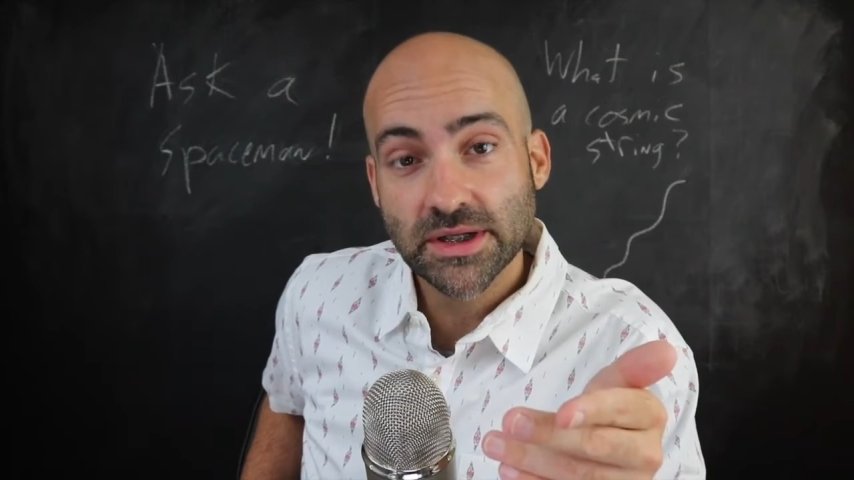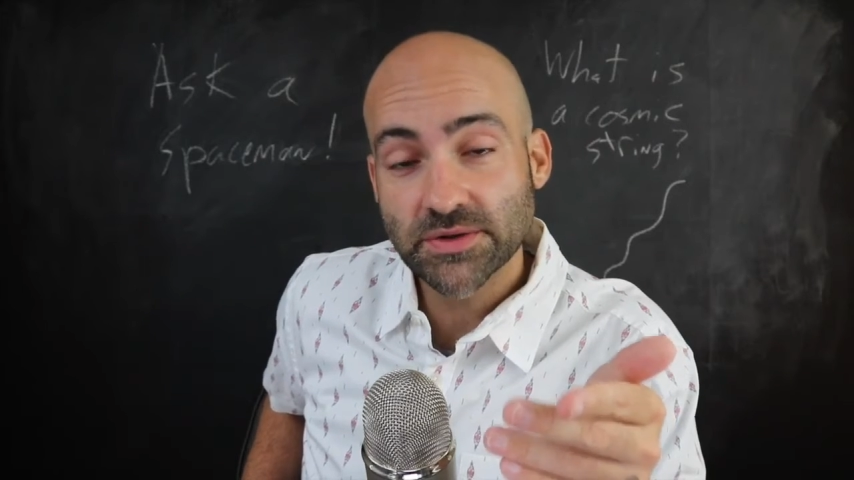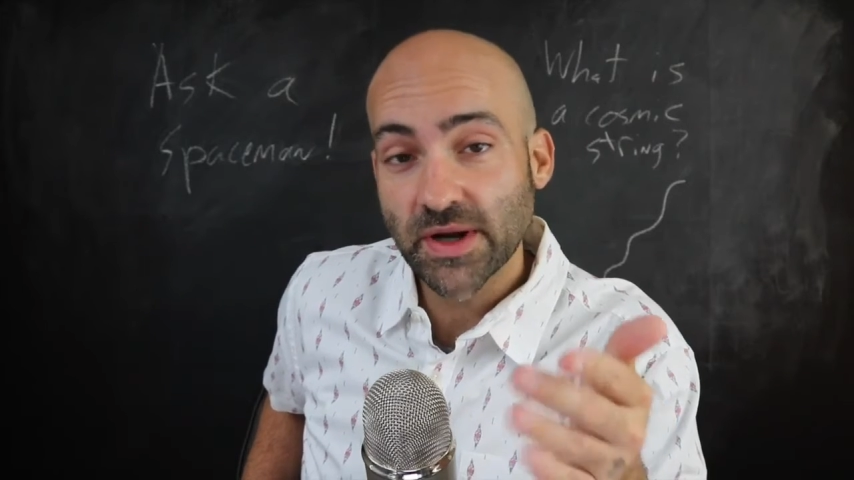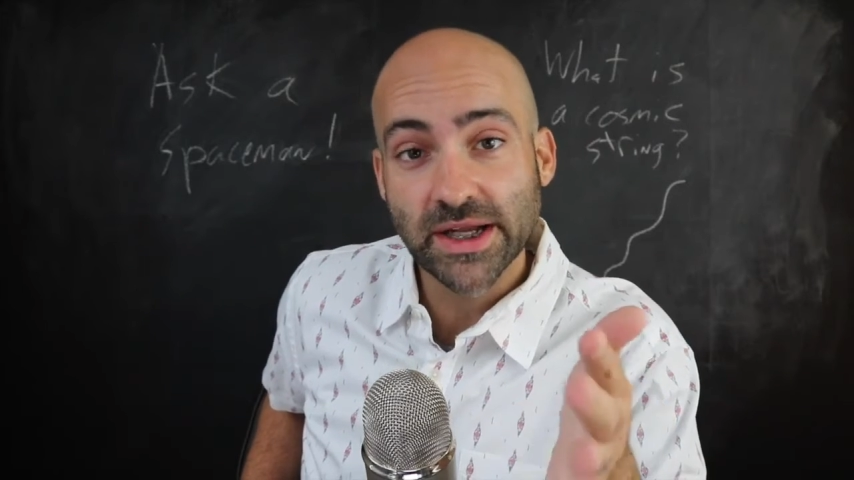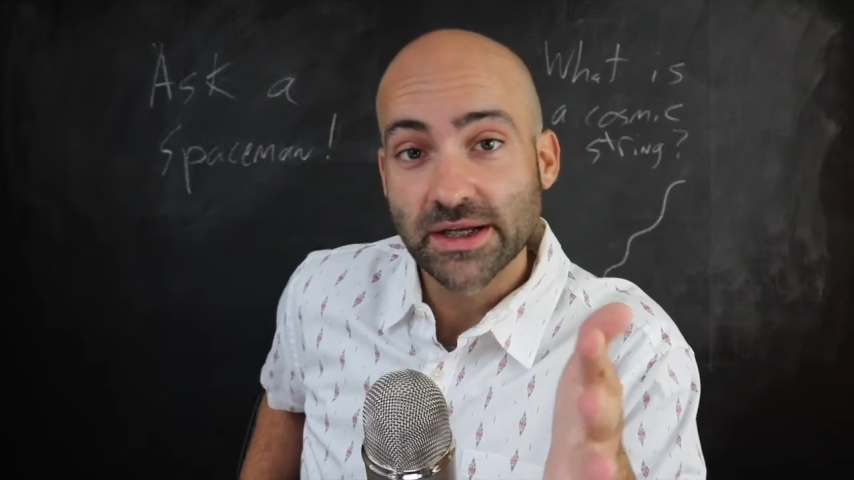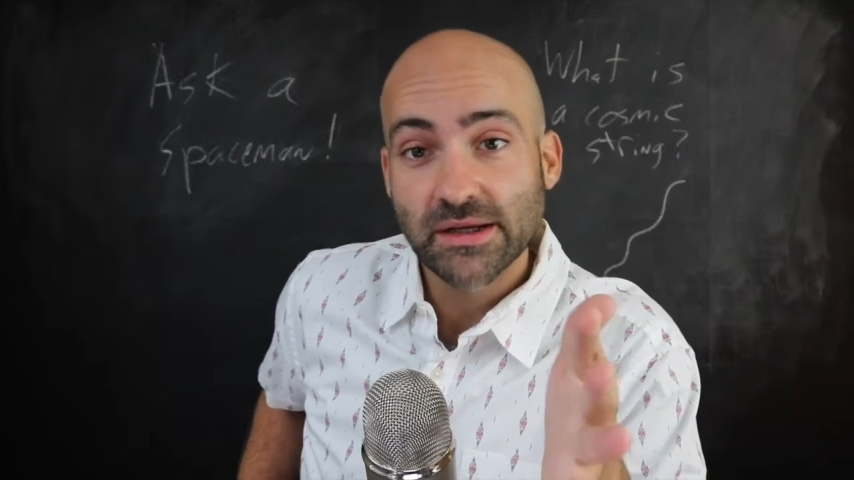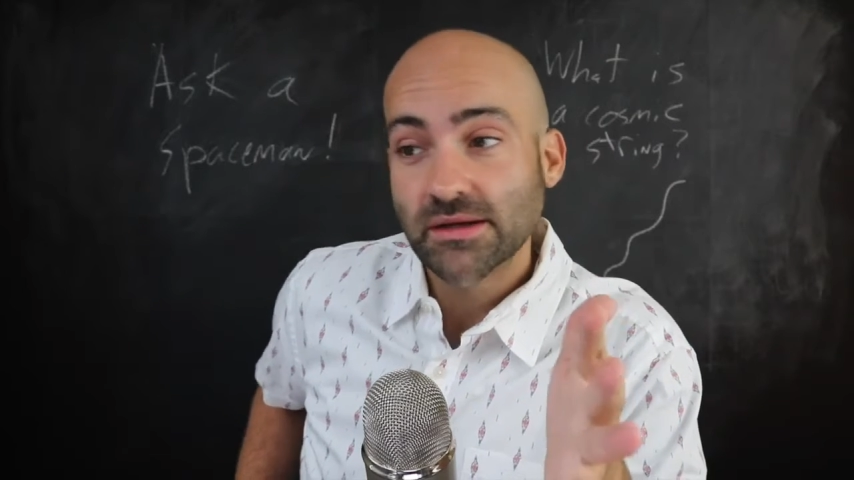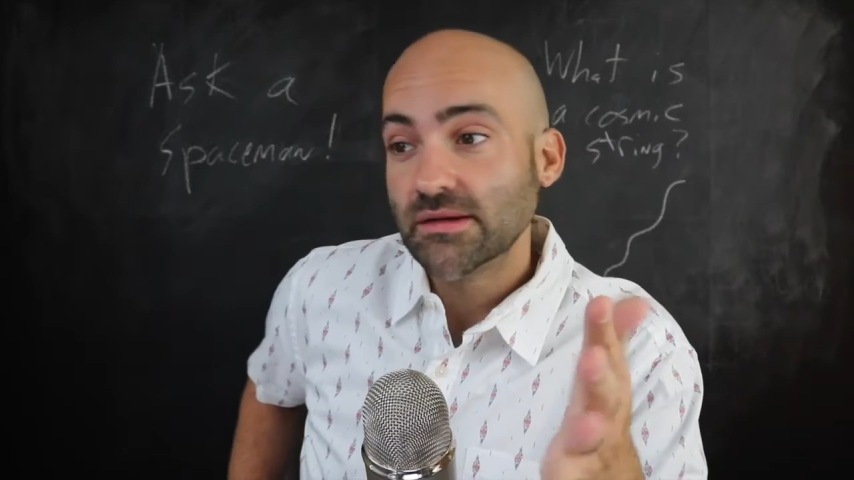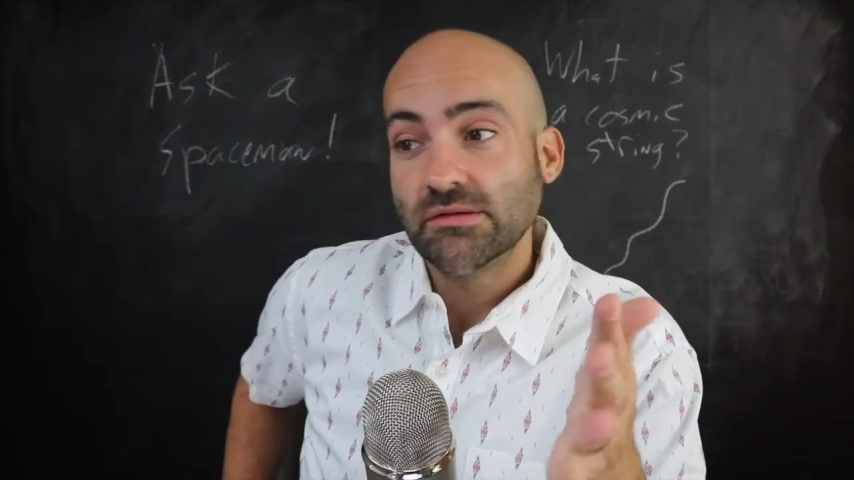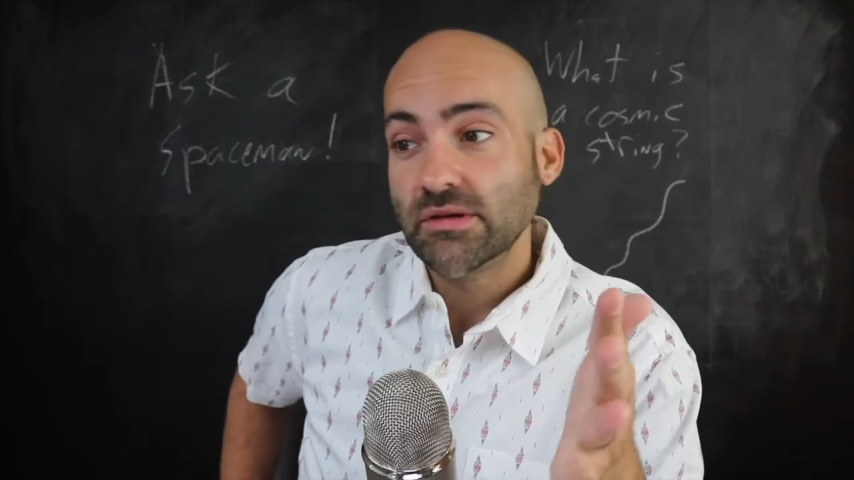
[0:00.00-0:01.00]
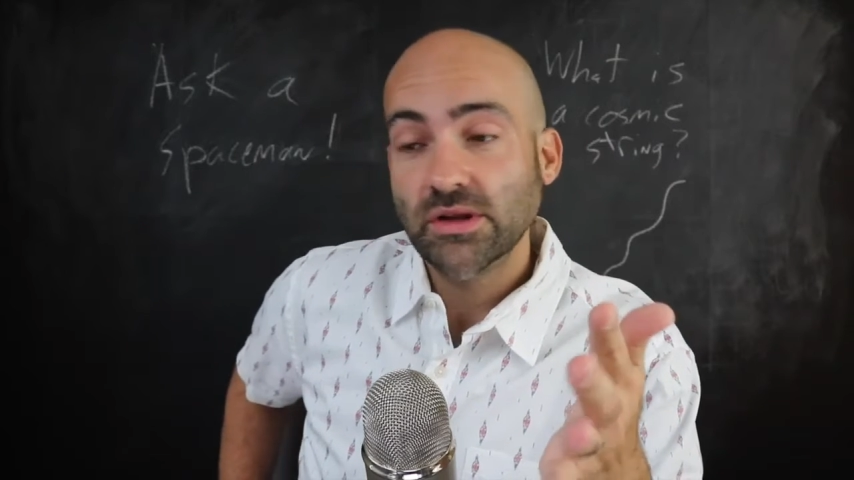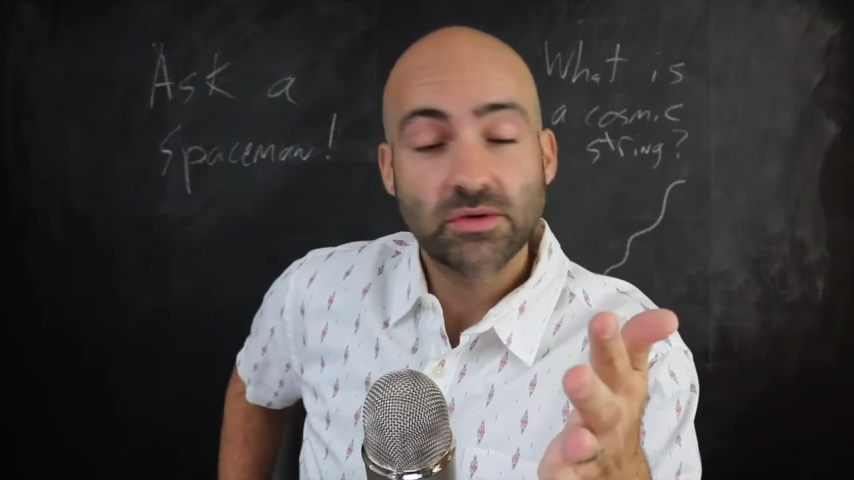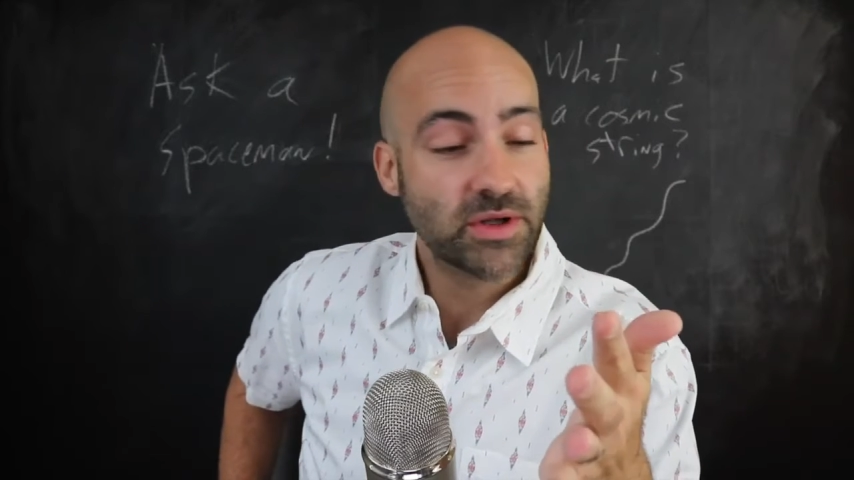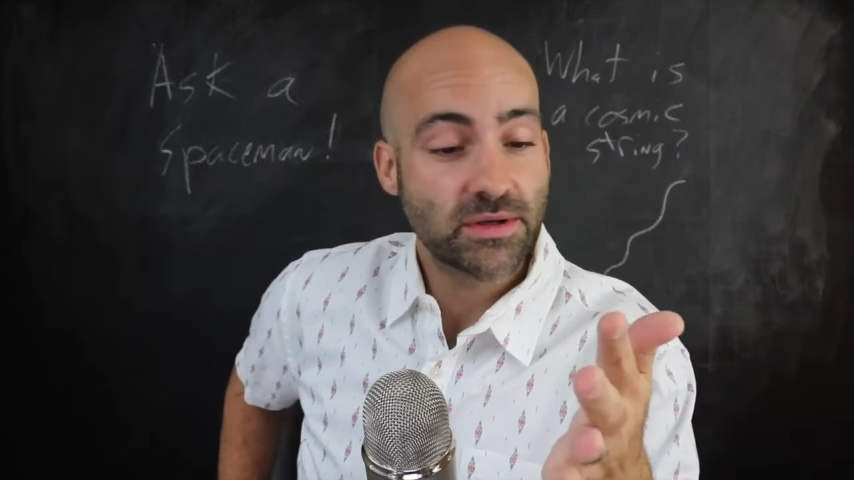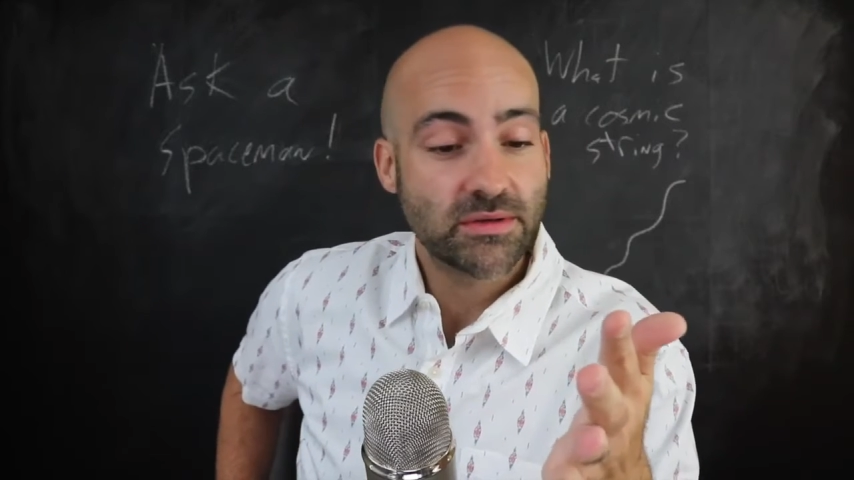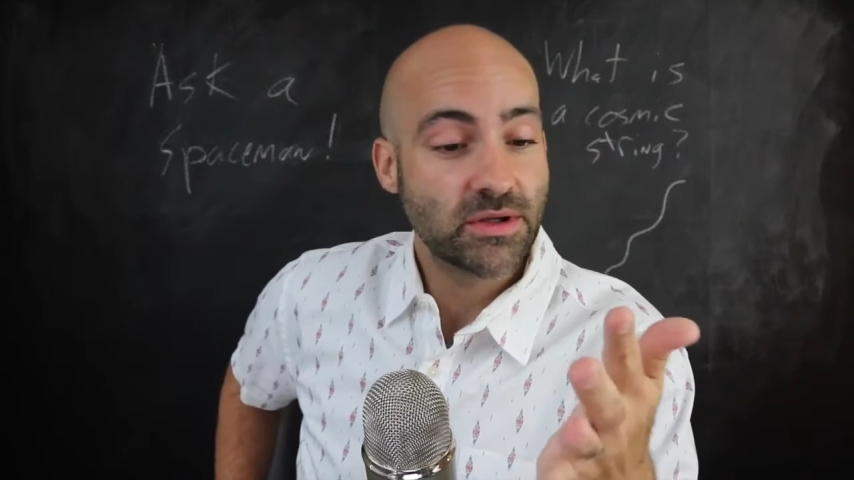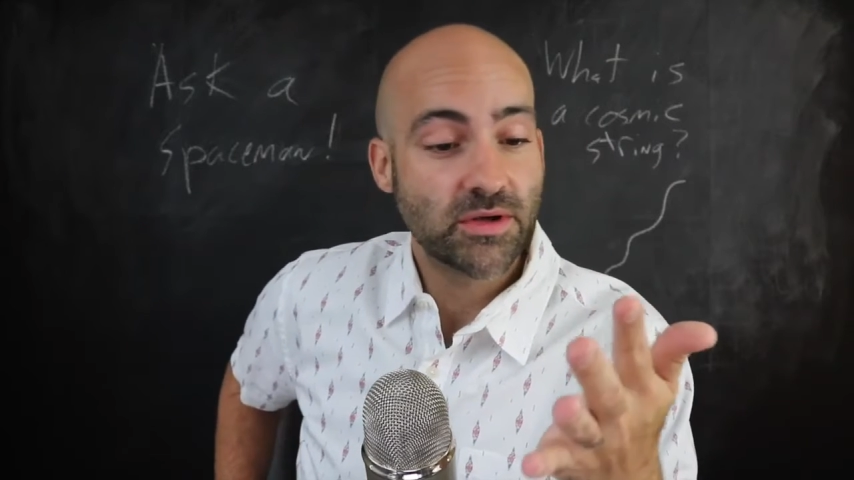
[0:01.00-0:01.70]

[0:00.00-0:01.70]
That's right. You could